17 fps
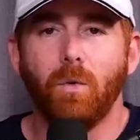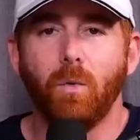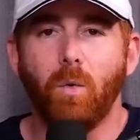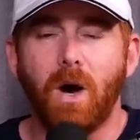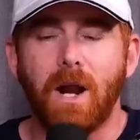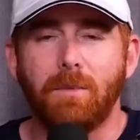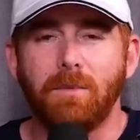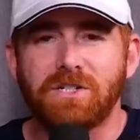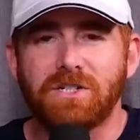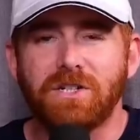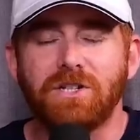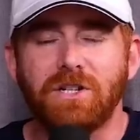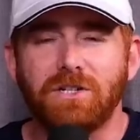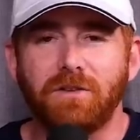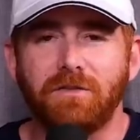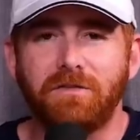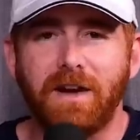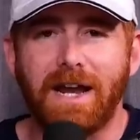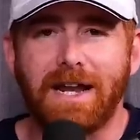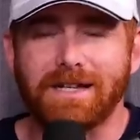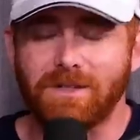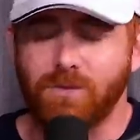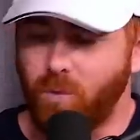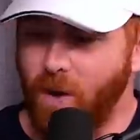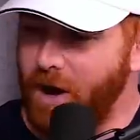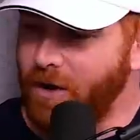What up, Whiskey Ginger
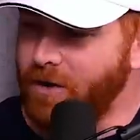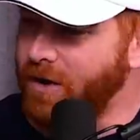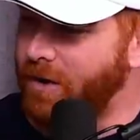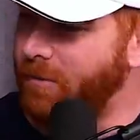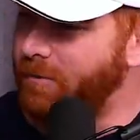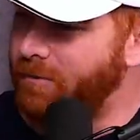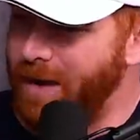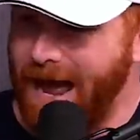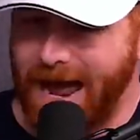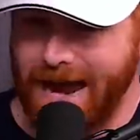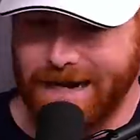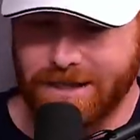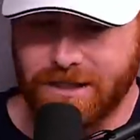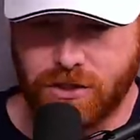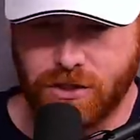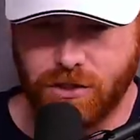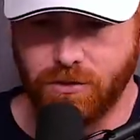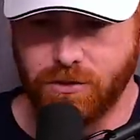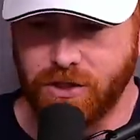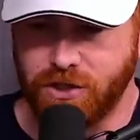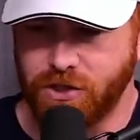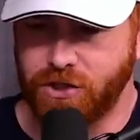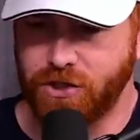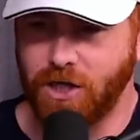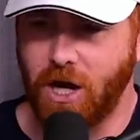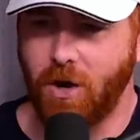fans? Welcome back to the
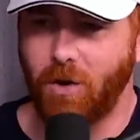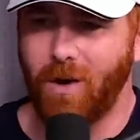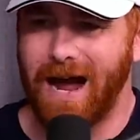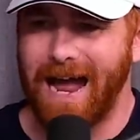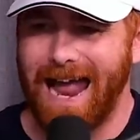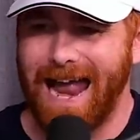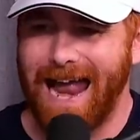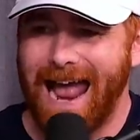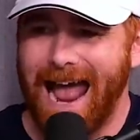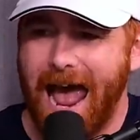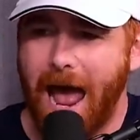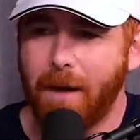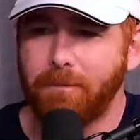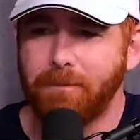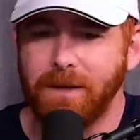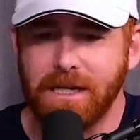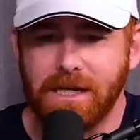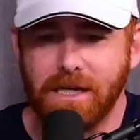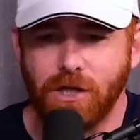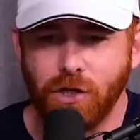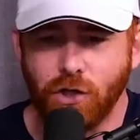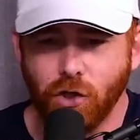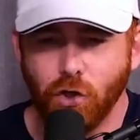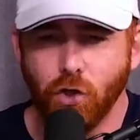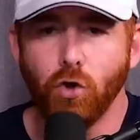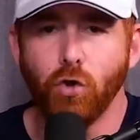show. A happy
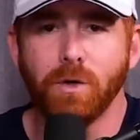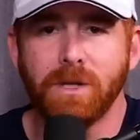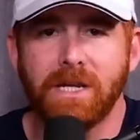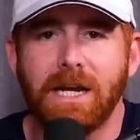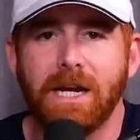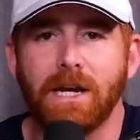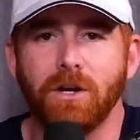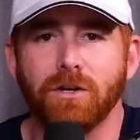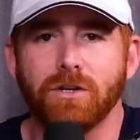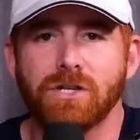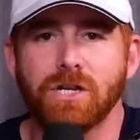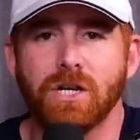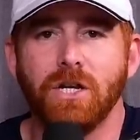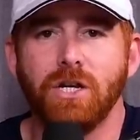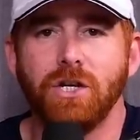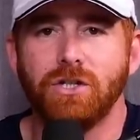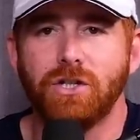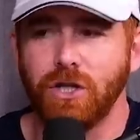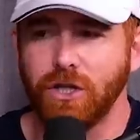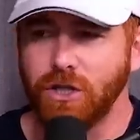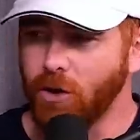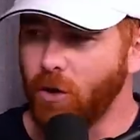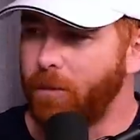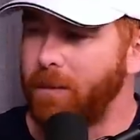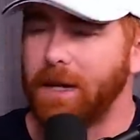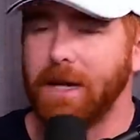New Year's to
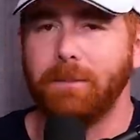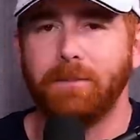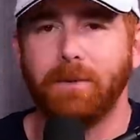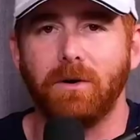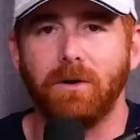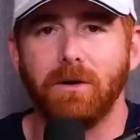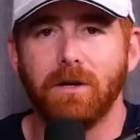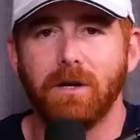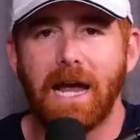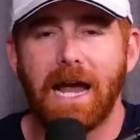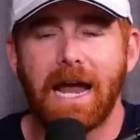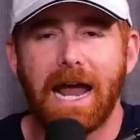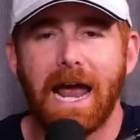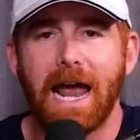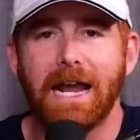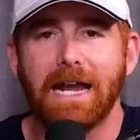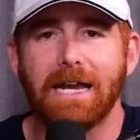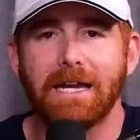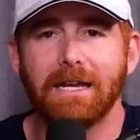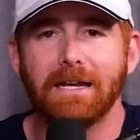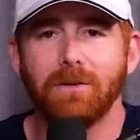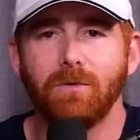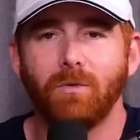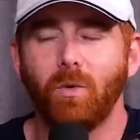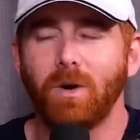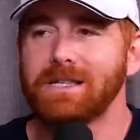you people. Hey, hey,
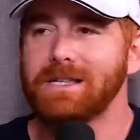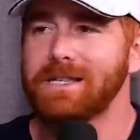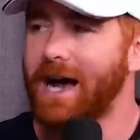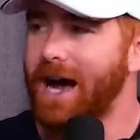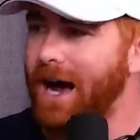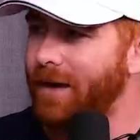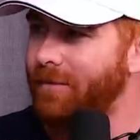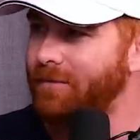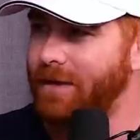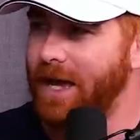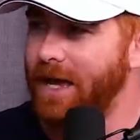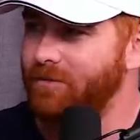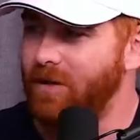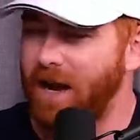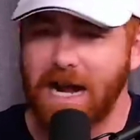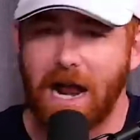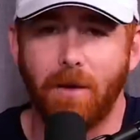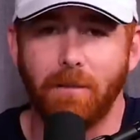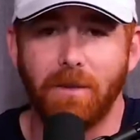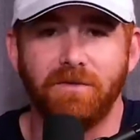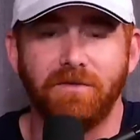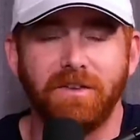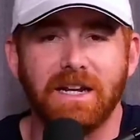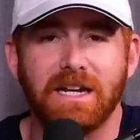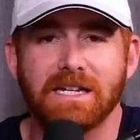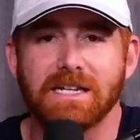what's up, man? Right now I'm in
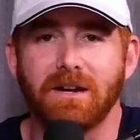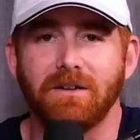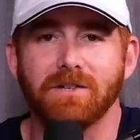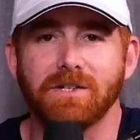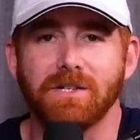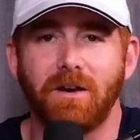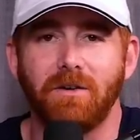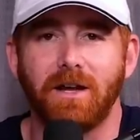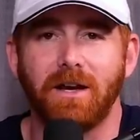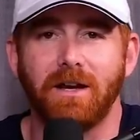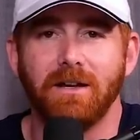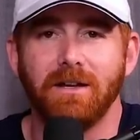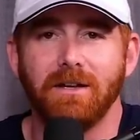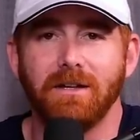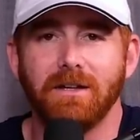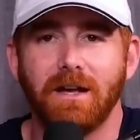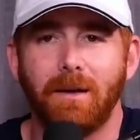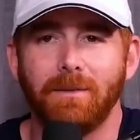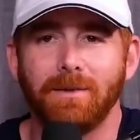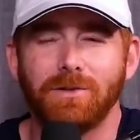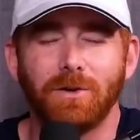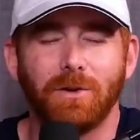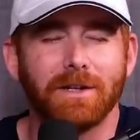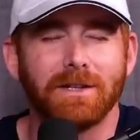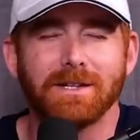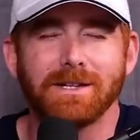Phoenix, Arizona. I'm
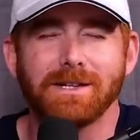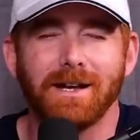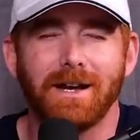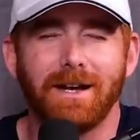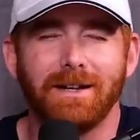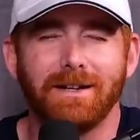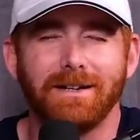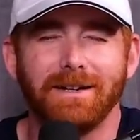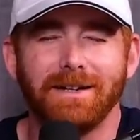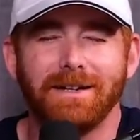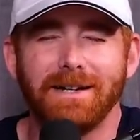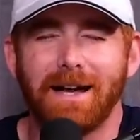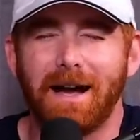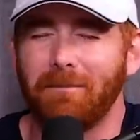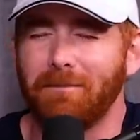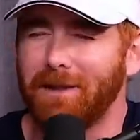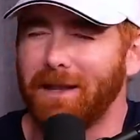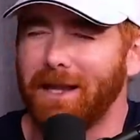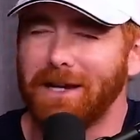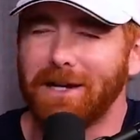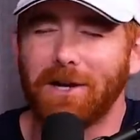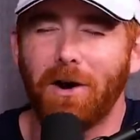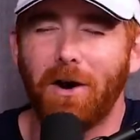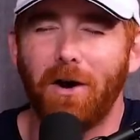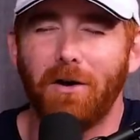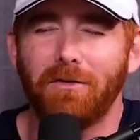enjoying the sun. I'm
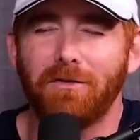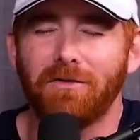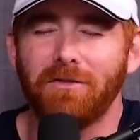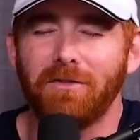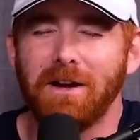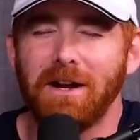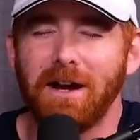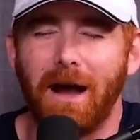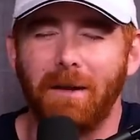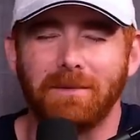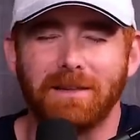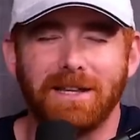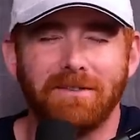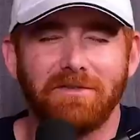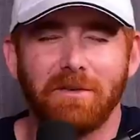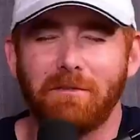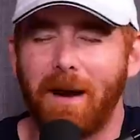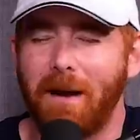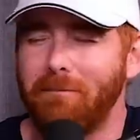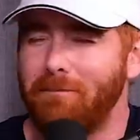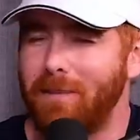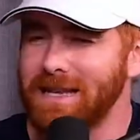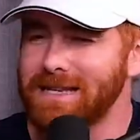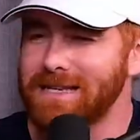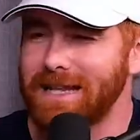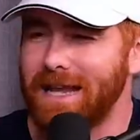playing golf. I'm living my
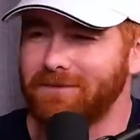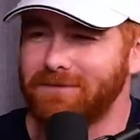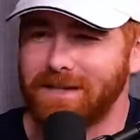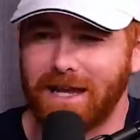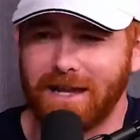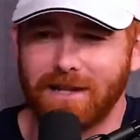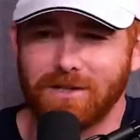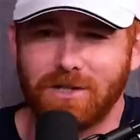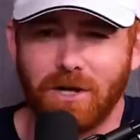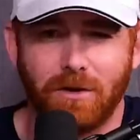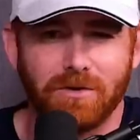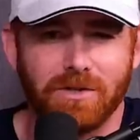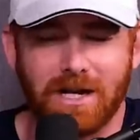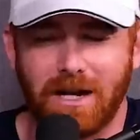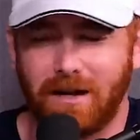best life telling jokes.